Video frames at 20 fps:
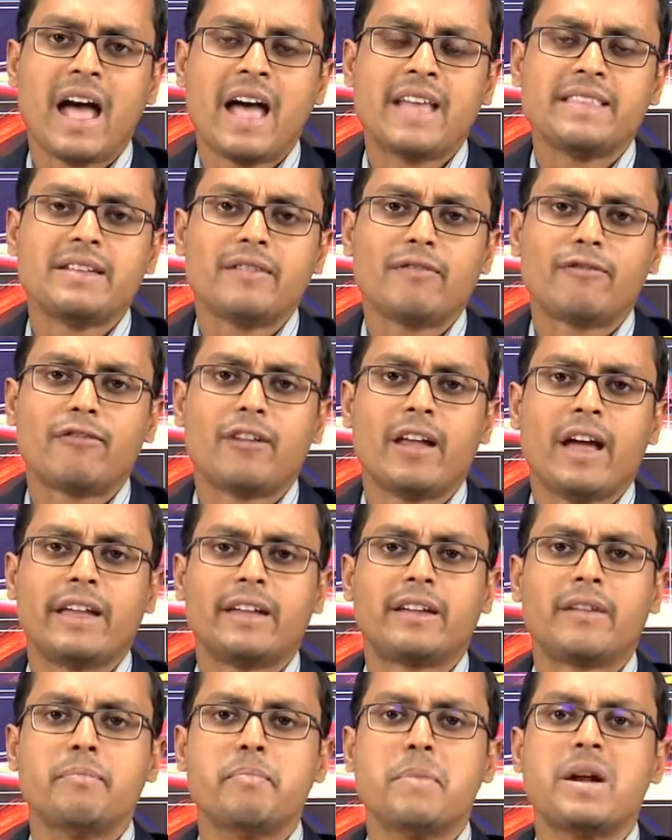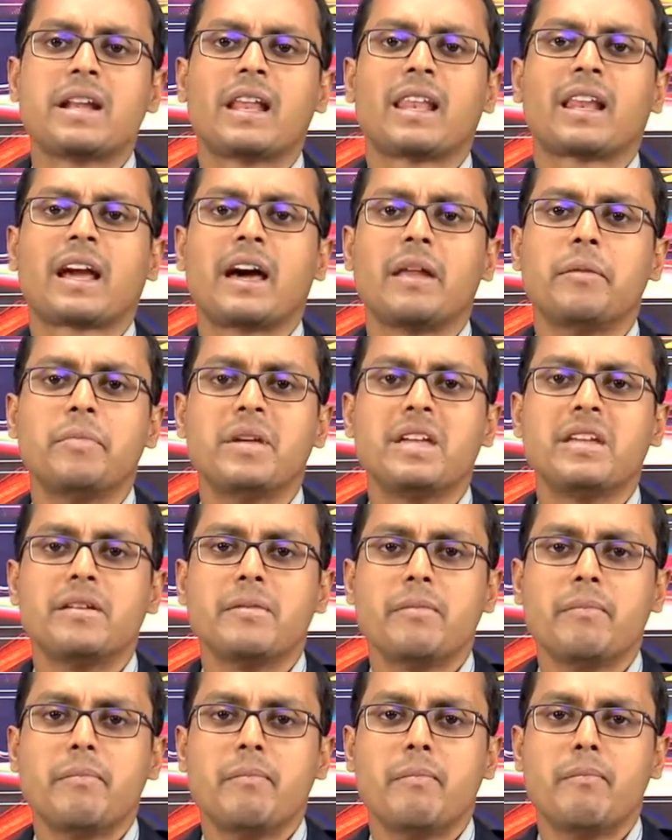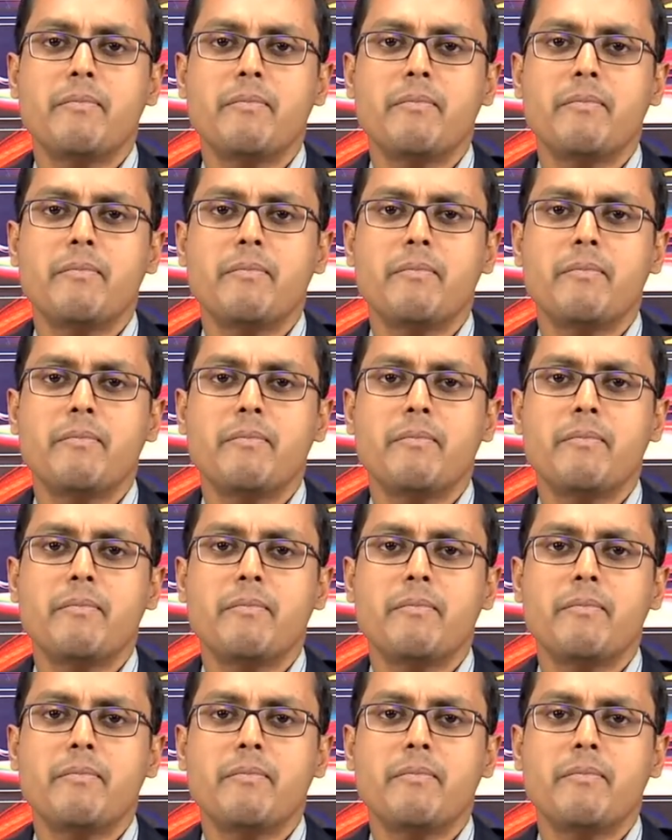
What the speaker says: as if like metal carbene,